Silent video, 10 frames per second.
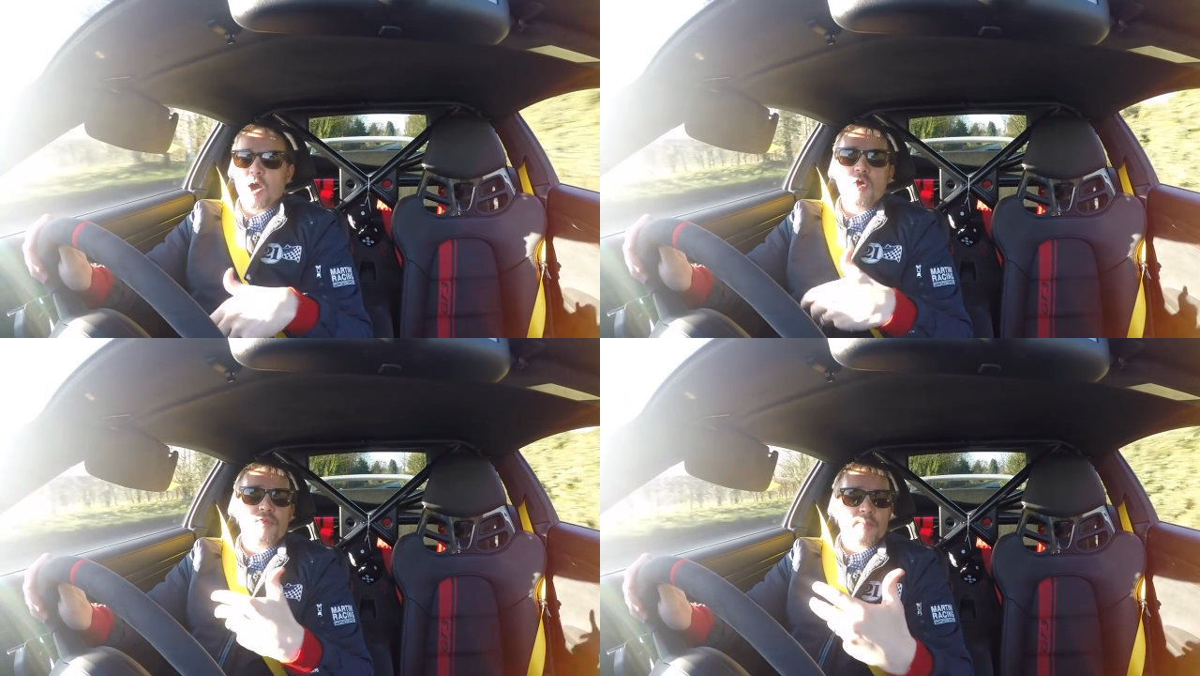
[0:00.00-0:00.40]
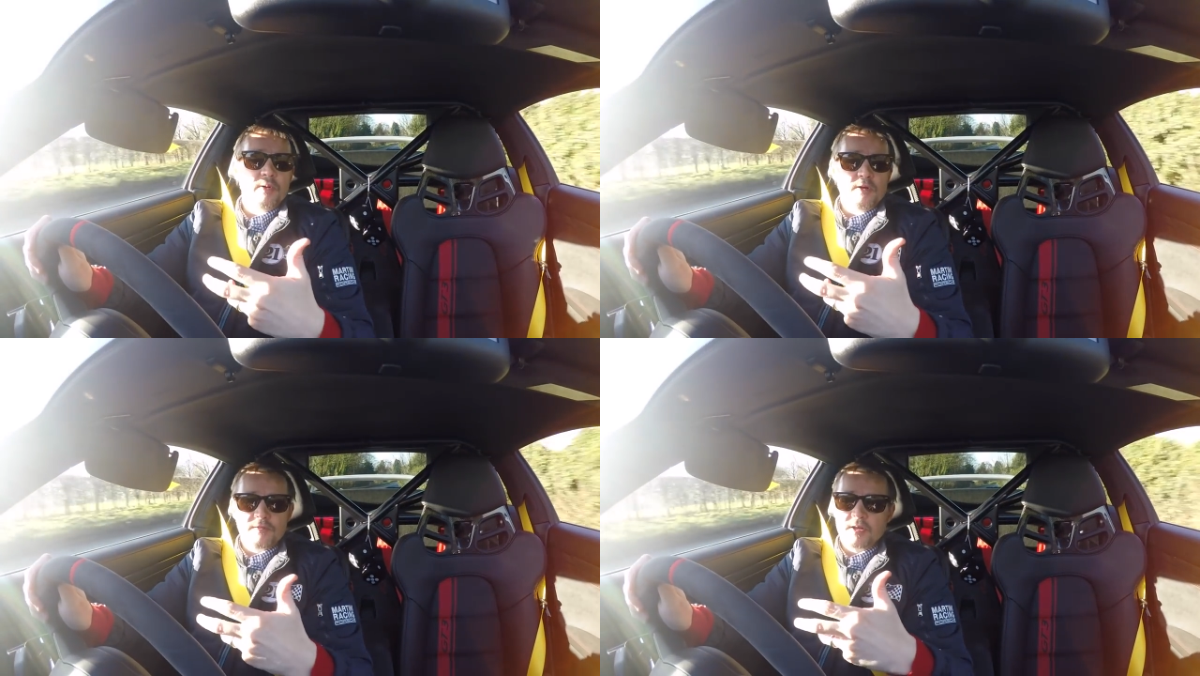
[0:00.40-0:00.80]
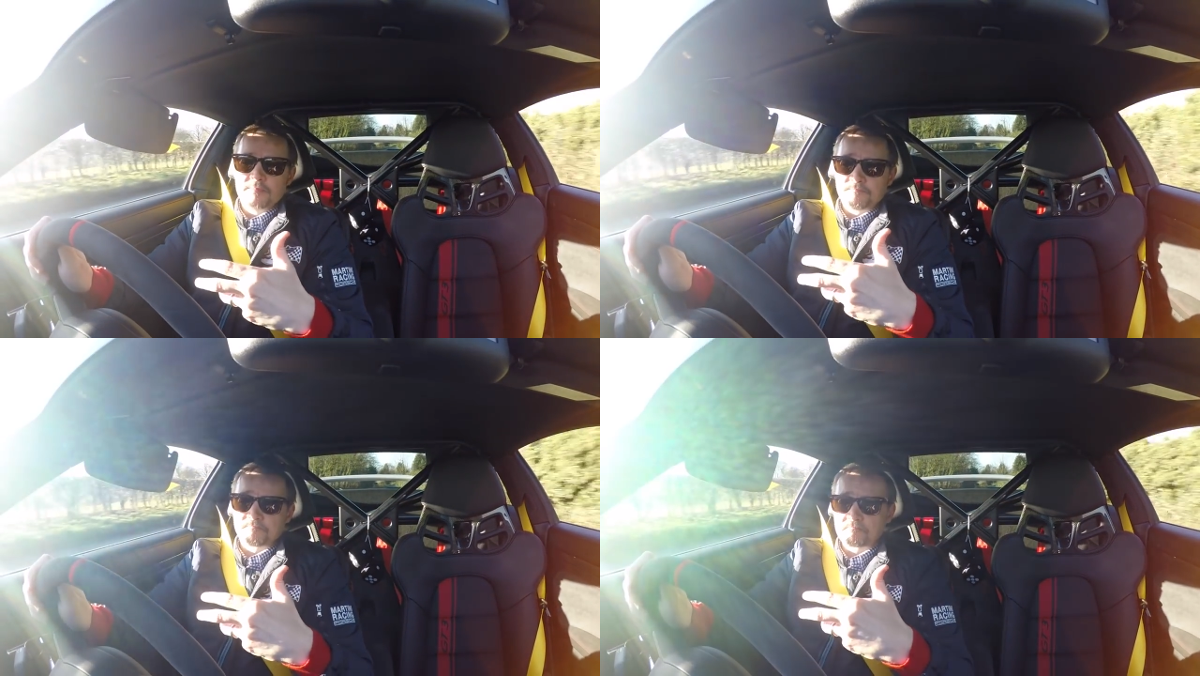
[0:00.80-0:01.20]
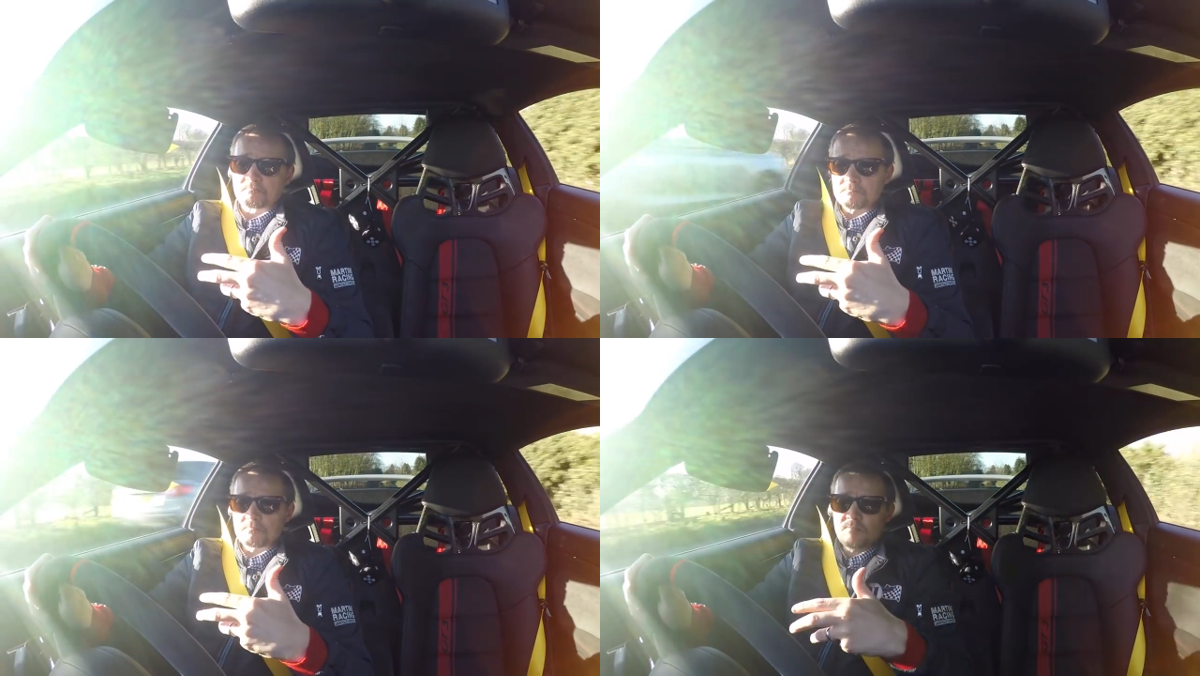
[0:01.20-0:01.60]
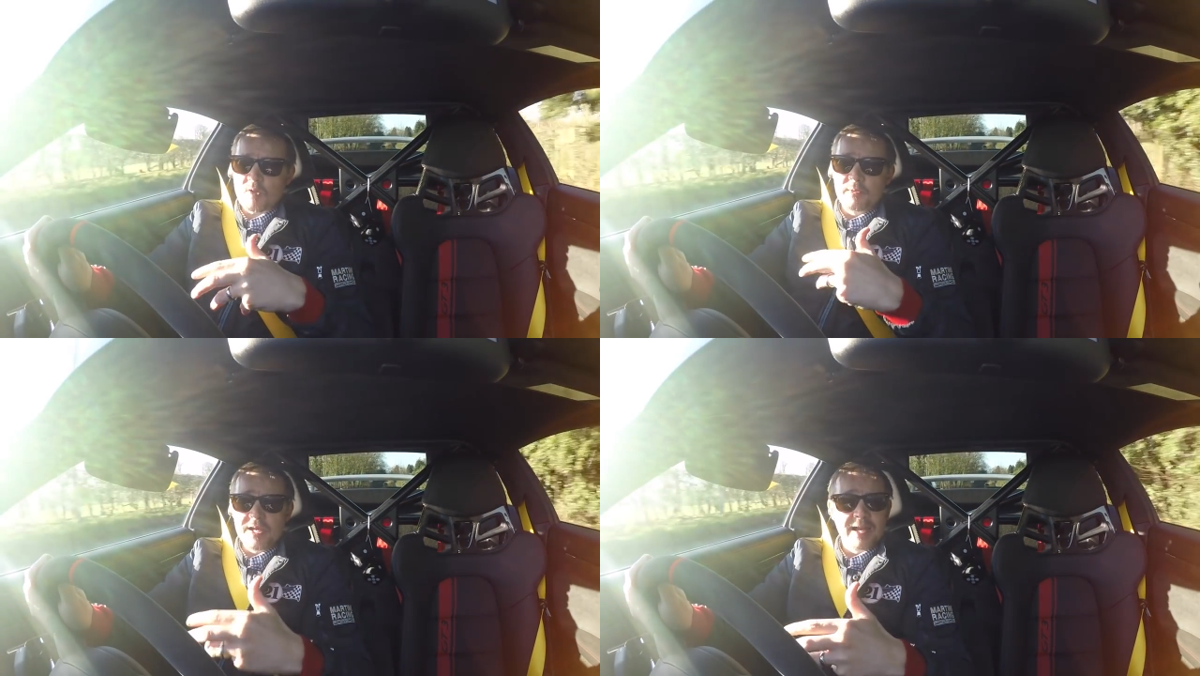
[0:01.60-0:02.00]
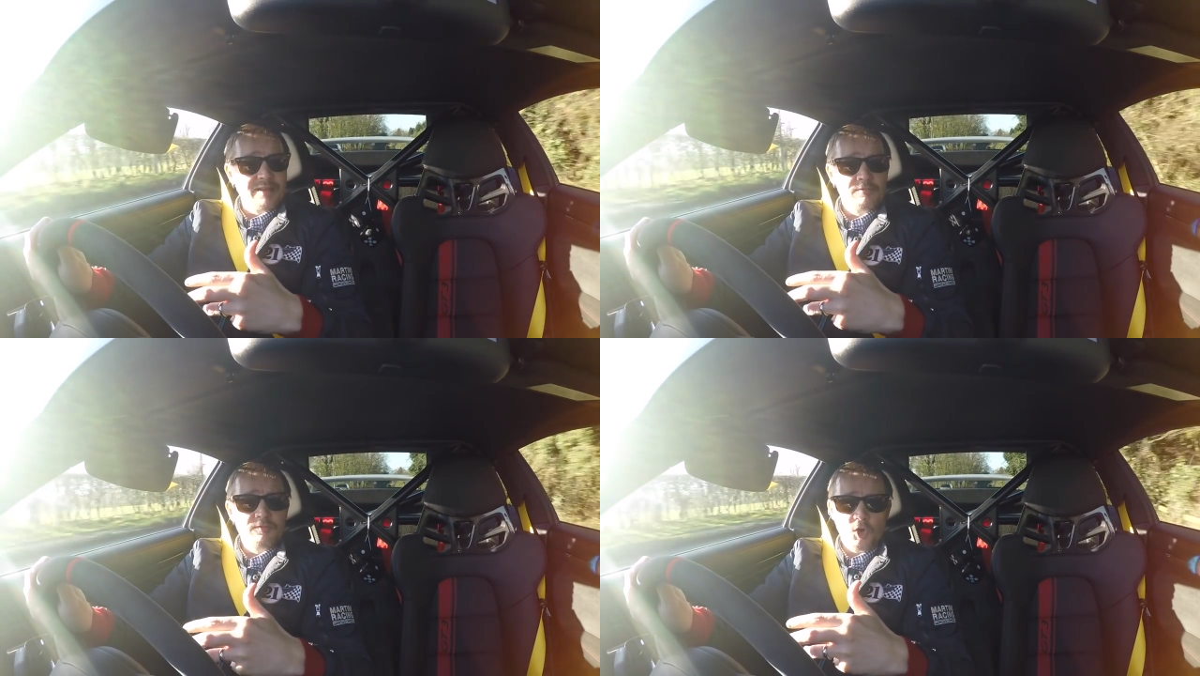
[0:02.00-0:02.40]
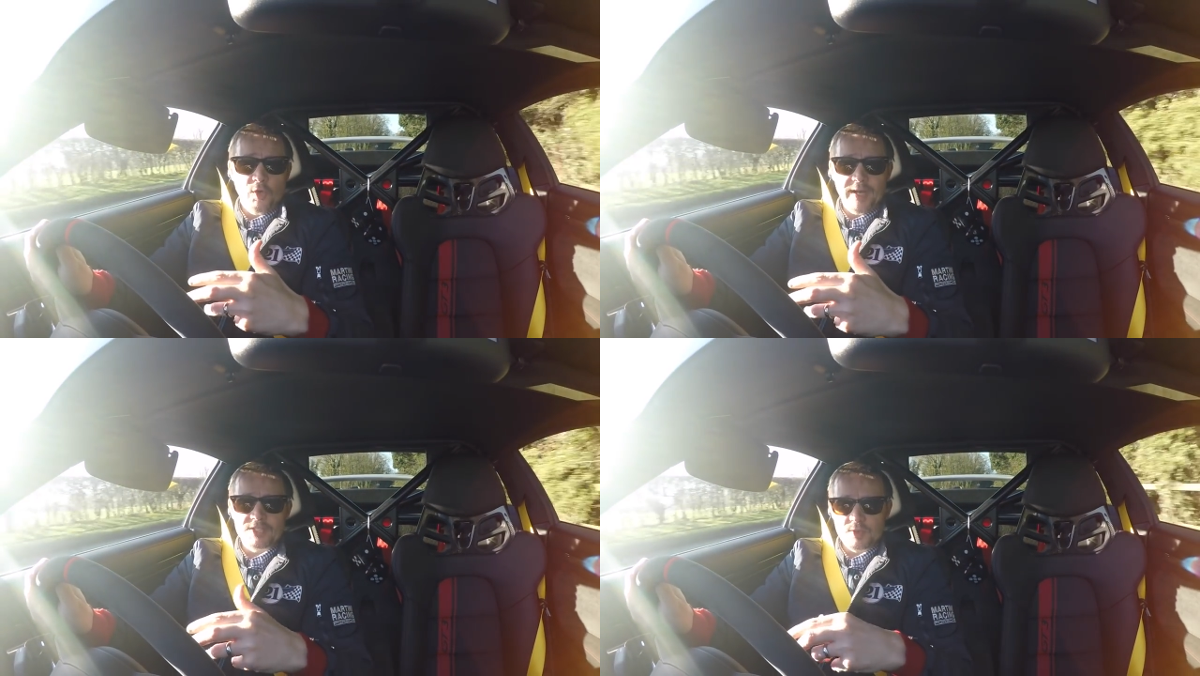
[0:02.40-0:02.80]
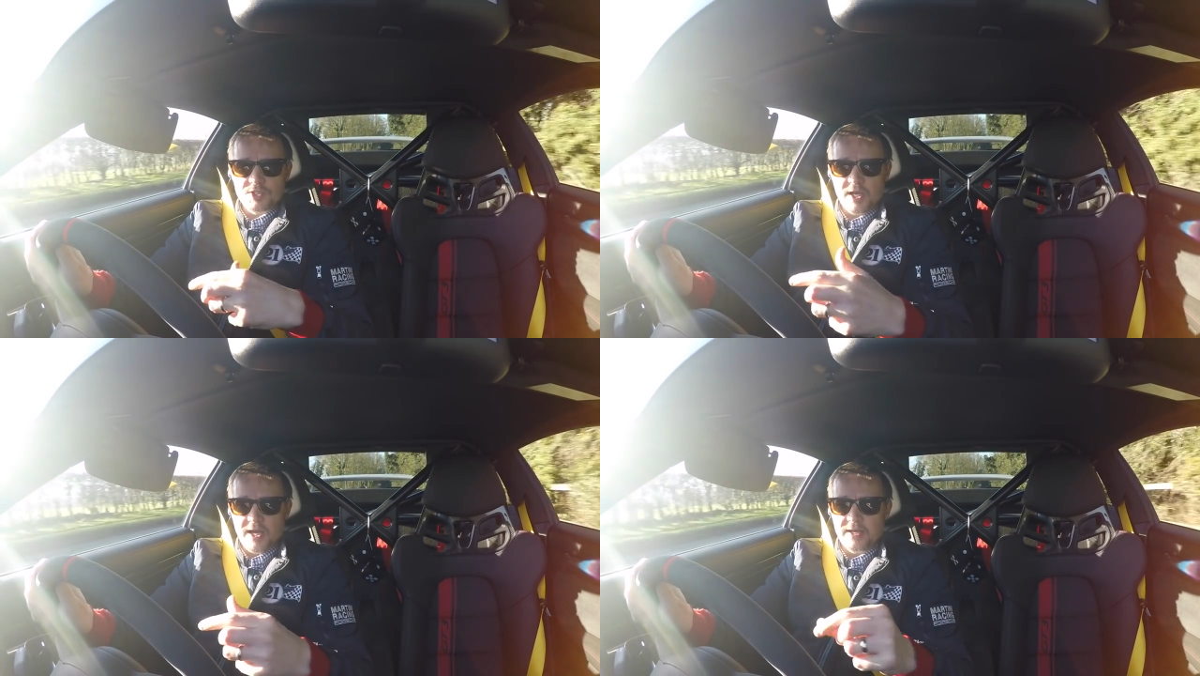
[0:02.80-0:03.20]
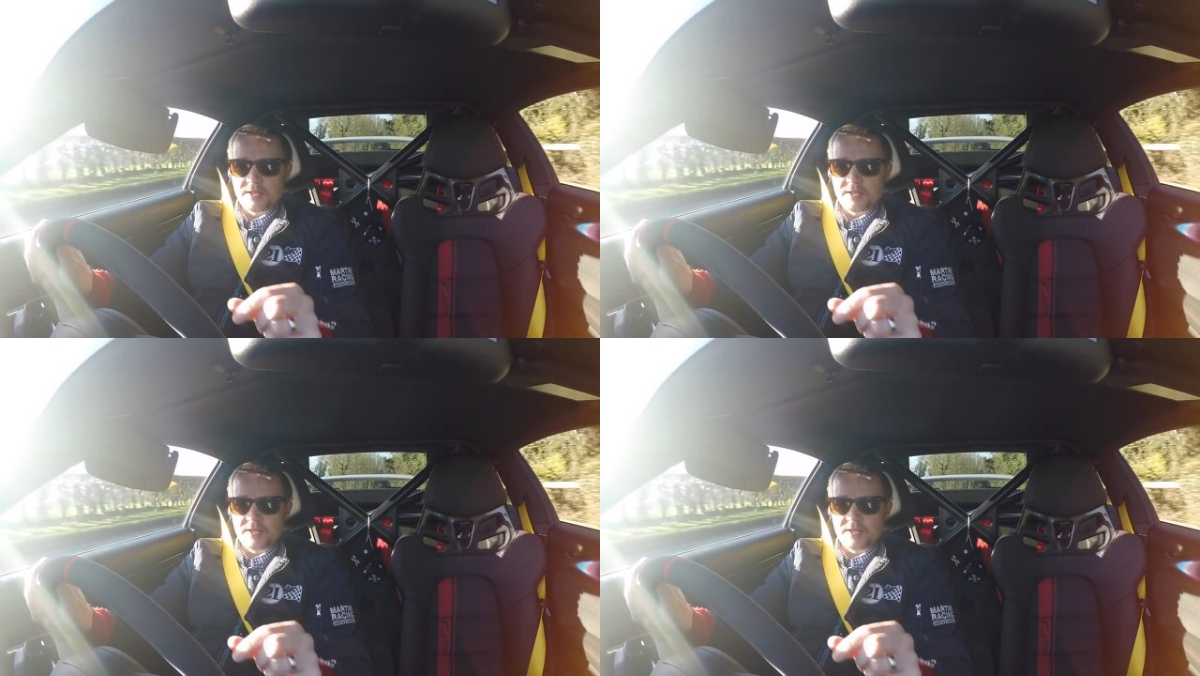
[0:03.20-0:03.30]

over and above the 911 4S, which I had